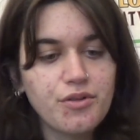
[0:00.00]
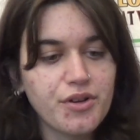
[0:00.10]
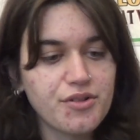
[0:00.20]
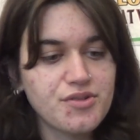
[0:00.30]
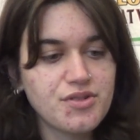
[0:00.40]

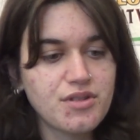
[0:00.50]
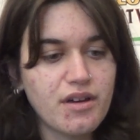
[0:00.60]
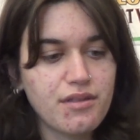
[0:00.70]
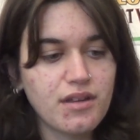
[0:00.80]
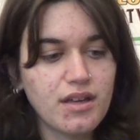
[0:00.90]
There's
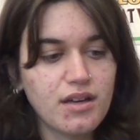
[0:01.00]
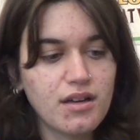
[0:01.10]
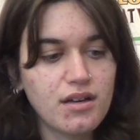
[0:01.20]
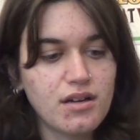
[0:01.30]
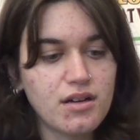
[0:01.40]

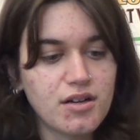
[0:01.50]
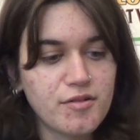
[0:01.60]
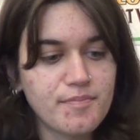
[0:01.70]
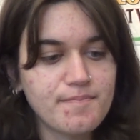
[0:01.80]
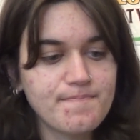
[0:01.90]
nothing
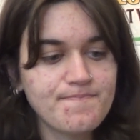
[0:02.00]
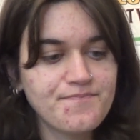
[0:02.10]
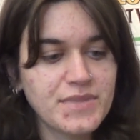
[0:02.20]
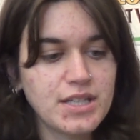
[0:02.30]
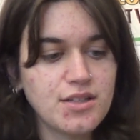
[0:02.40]

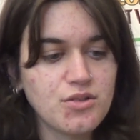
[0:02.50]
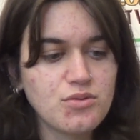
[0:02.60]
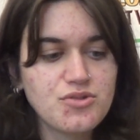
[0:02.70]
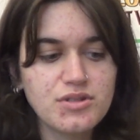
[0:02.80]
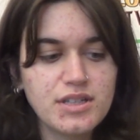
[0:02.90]

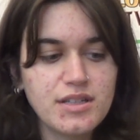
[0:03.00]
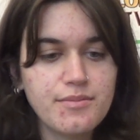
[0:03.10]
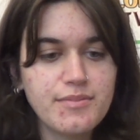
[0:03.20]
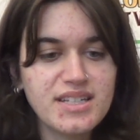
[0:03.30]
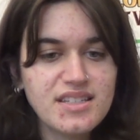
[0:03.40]
hugely
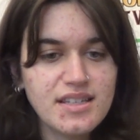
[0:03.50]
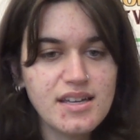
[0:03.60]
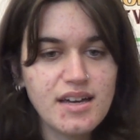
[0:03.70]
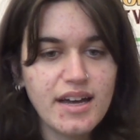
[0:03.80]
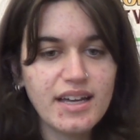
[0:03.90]

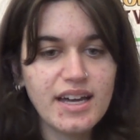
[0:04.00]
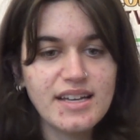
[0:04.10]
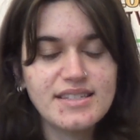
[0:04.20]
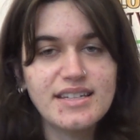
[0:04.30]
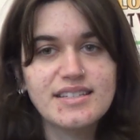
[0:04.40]
missing, I
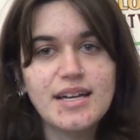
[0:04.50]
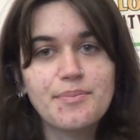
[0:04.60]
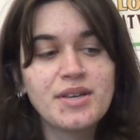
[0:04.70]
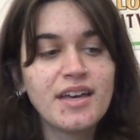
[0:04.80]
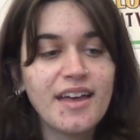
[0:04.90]
guess, except